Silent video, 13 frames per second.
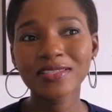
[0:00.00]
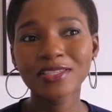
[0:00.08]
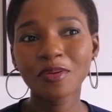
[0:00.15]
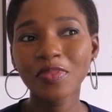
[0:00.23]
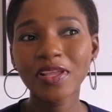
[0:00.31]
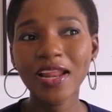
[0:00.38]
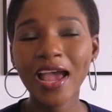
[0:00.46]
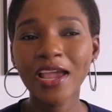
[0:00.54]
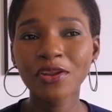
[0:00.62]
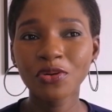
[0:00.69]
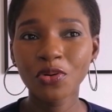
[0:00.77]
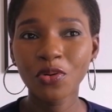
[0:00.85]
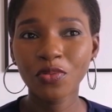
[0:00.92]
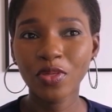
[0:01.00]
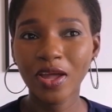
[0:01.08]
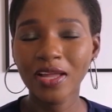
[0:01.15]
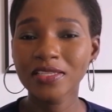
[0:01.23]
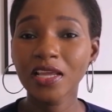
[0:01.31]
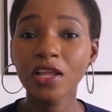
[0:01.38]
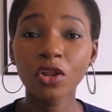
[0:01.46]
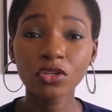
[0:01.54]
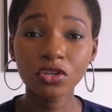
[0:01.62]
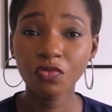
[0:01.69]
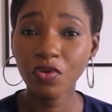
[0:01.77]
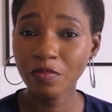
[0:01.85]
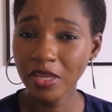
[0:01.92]
There's something I know that a
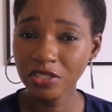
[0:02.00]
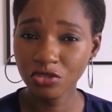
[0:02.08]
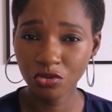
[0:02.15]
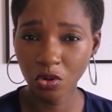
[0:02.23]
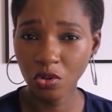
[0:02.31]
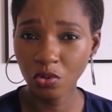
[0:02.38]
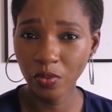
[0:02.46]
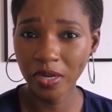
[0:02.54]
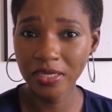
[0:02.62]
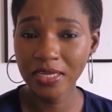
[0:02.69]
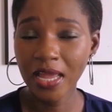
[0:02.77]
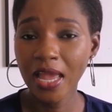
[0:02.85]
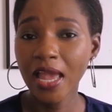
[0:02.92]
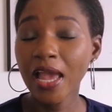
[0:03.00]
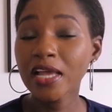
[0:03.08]
lot of women struggle with,